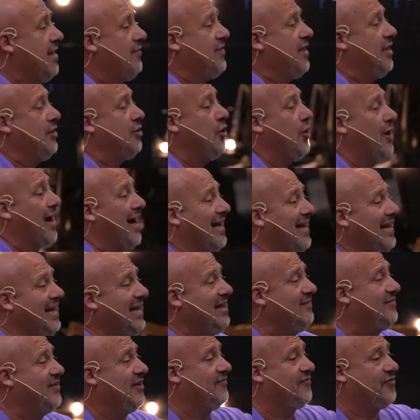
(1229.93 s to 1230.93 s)
then you got to
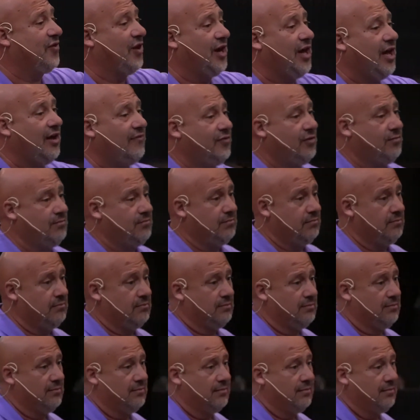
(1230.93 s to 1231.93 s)
live it in front of them.
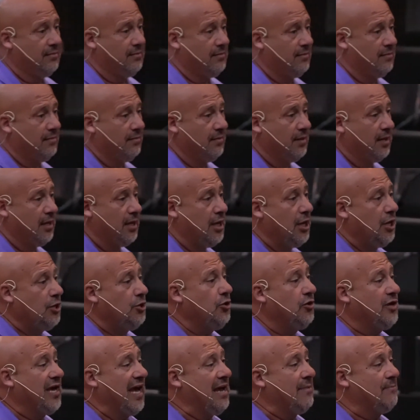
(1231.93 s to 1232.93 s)
You
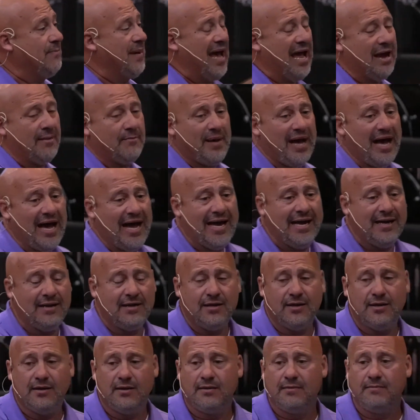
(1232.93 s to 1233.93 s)
can't backbite,
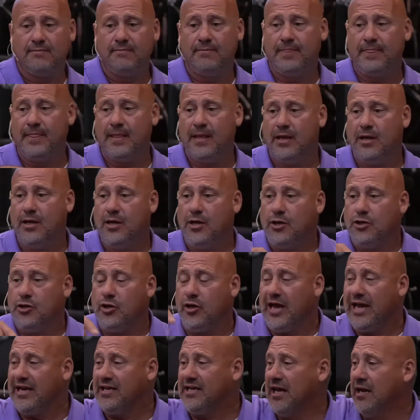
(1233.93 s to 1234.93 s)
you
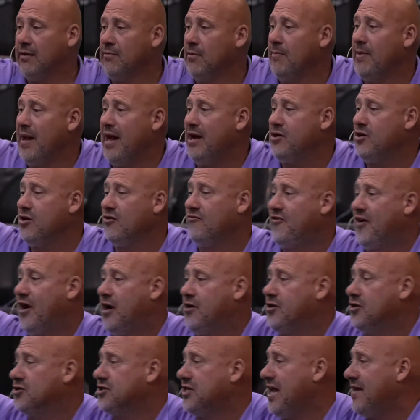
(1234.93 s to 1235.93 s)
can't tell them about your affair
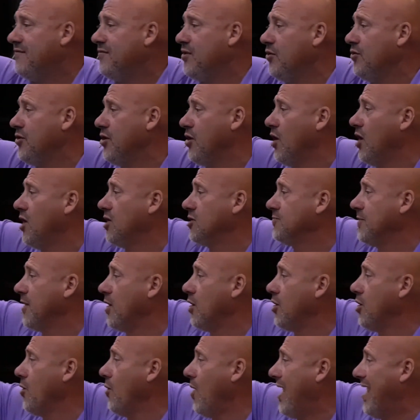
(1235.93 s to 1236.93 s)
you're having on your husband or
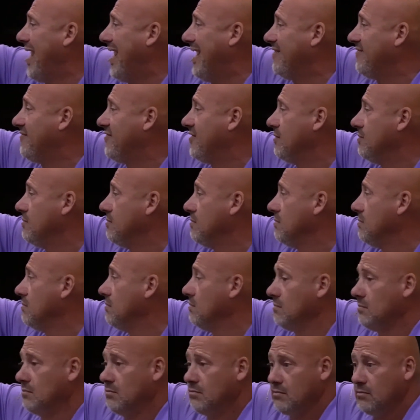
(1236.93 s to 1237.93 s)
your wife.
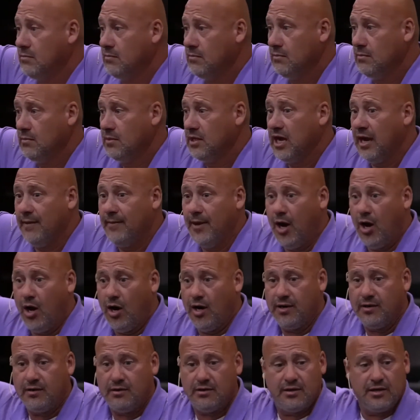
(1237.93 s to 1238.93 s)
Come
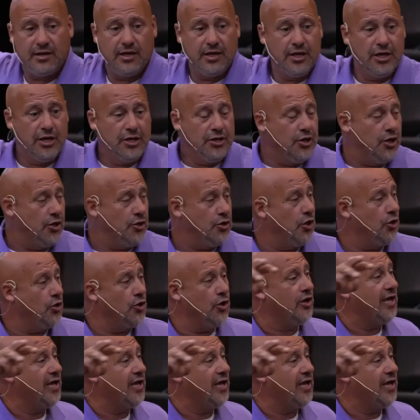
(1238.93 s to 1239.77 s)
on. You